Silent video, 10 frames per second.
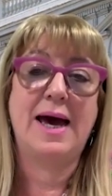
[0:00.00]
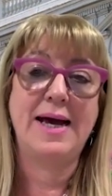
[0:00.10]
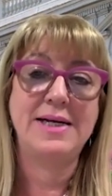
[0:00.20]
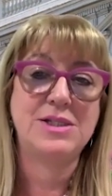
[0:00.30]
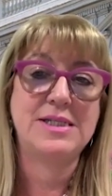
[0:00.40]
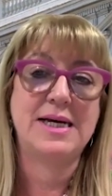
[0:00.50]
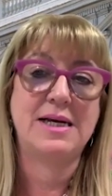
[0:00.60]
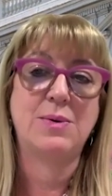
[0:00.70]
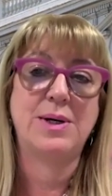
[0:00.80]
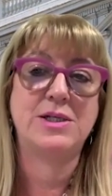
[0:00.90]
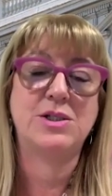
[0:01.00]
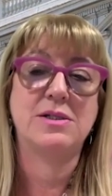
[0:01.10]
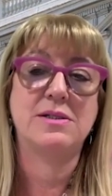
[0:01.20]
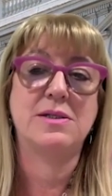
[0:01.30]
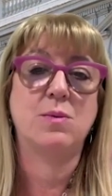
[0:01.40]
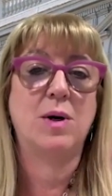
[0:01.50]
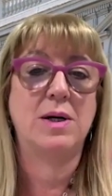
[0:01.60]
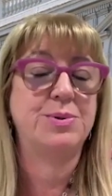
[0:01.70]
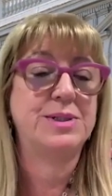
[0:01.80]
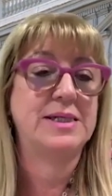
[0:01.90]
8 to 10 questions,
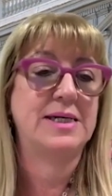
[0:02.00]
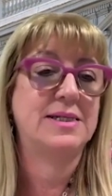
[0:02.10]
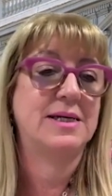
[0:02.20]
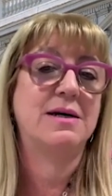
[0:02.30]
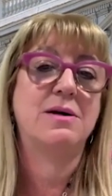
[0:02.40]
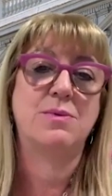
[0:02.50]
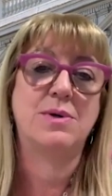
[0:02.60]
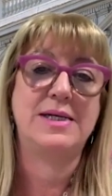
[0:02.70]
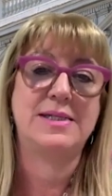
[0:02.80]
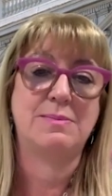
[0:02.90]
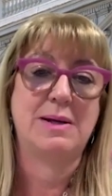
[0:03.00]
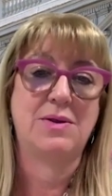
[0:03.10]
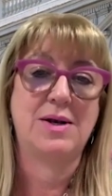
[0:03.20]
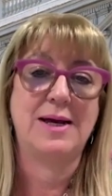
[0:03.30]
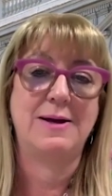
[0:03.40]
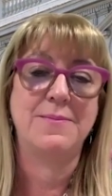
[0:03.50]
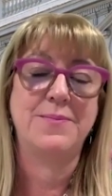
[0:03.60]
one presenter, released monthly.